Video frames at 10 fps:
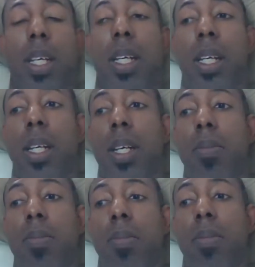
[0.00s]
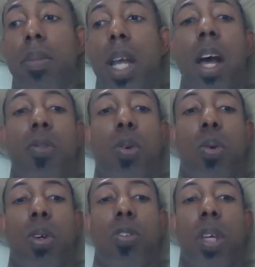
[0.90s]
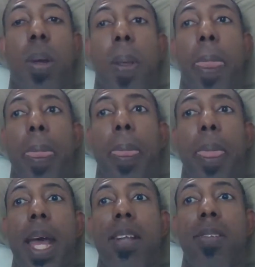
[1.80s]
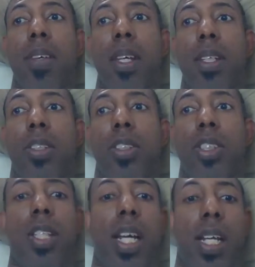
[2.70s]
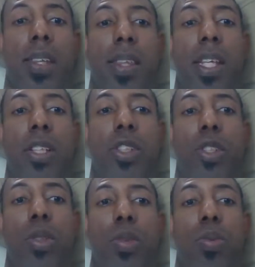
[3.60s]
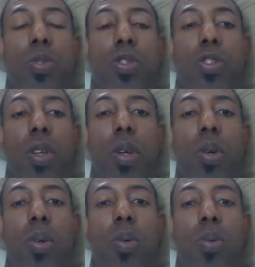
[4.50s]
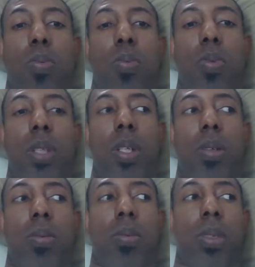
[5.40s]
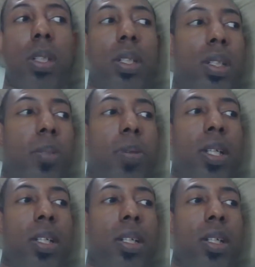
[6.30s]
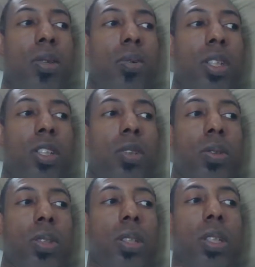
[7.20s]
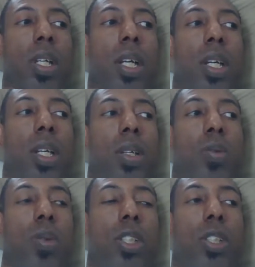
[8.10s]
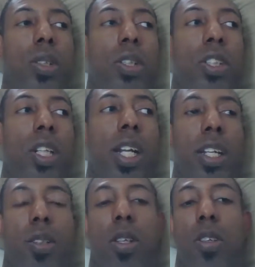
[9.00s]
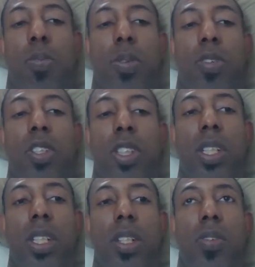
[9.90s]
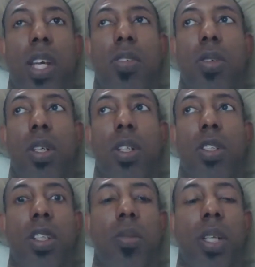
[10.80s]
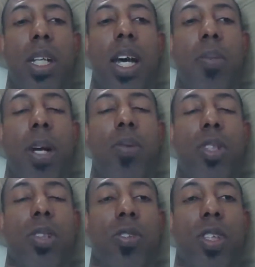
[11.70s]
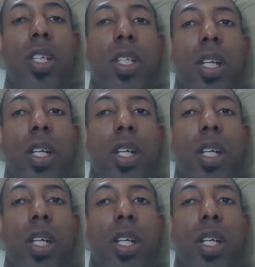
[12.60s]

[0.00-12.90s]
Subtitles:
Now, of course, that's a genetic thing too. So, depending on what your genetic disposition is, that's going to determine a lot about what your skin